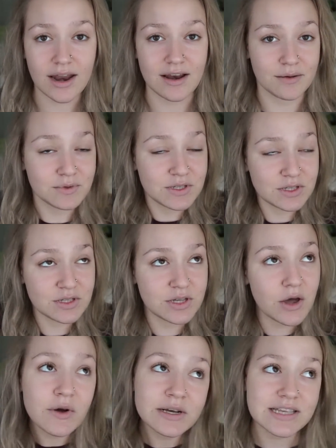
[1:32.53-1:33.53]
and I'm
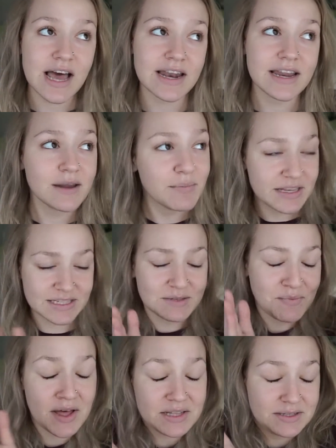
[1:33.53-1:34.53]
so excited because this
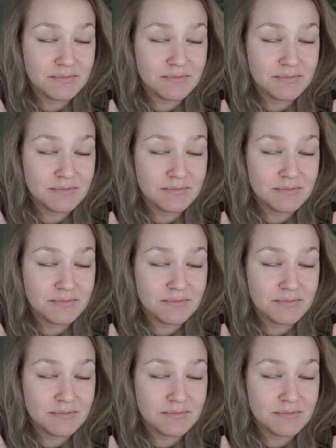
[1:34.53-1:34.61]
palette's